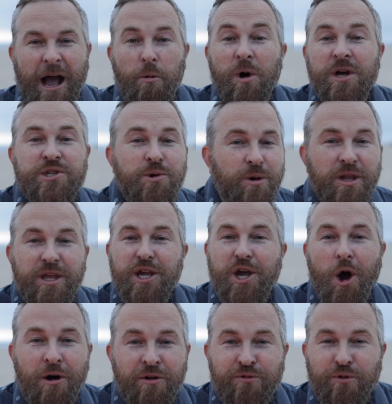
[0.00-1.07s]
I wasn't really
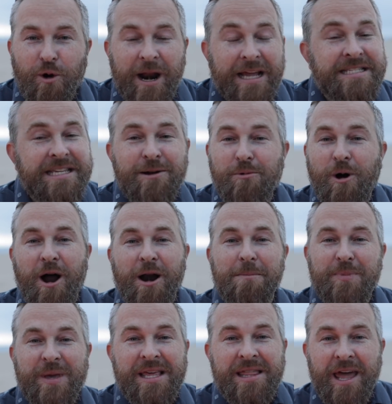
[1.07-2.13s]
going for it. I didn't want to
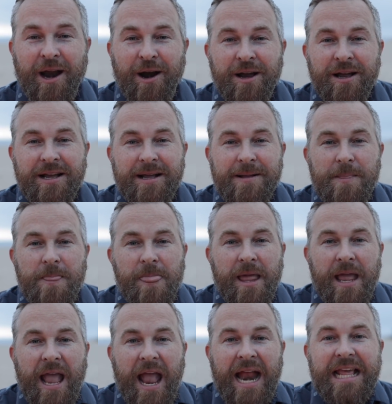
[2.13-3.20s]
be there.
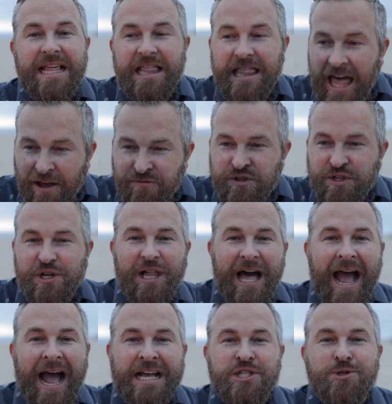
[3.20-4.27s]
And he left
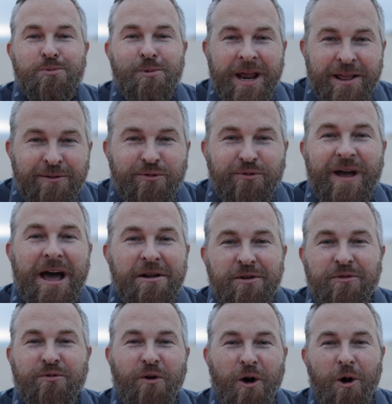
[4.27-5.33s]
class, went and found
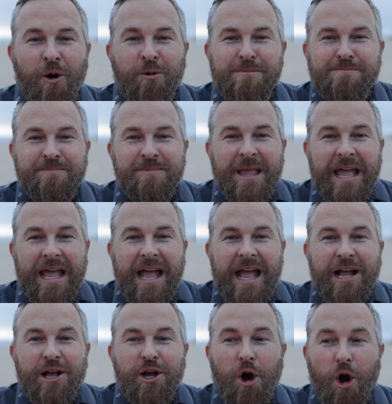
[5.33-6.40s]
a phone,
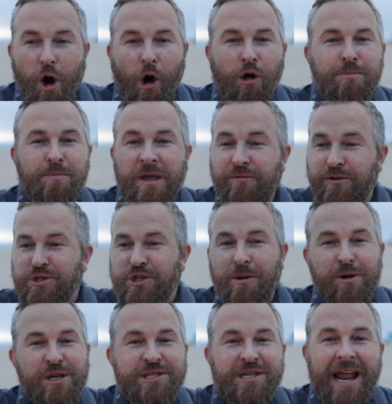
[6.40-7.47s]
called me. For
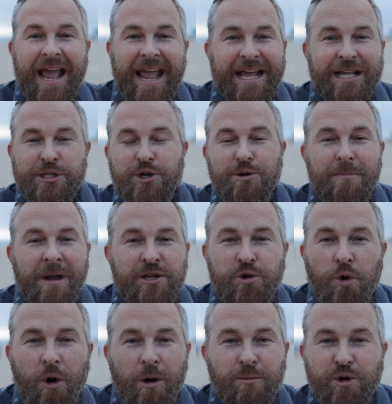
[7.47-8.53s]
some reason, I answered my
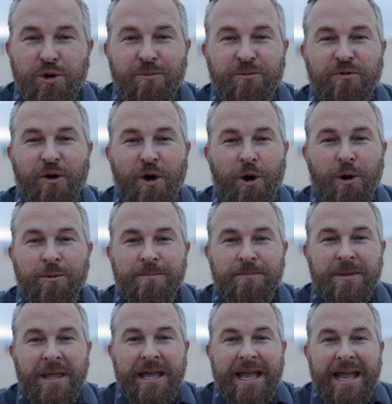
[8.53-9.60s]
dorm room phone.
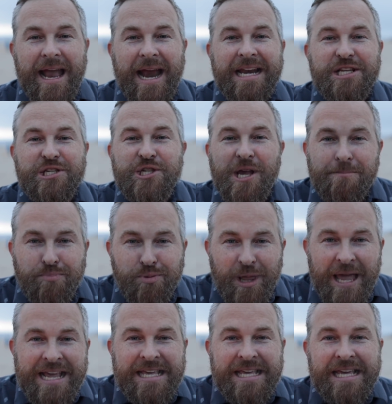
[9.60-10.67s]
And he said,
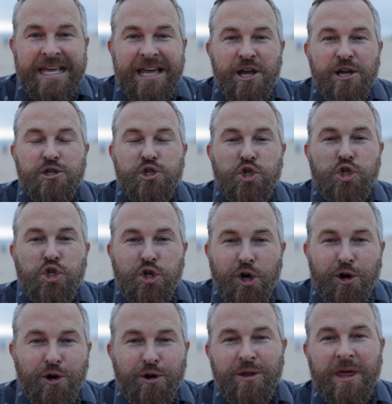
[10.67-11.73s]
Blakey,
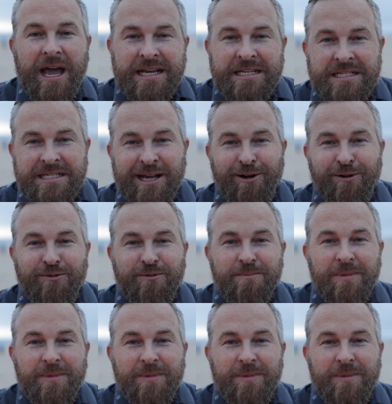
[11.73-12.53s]
stir thyself.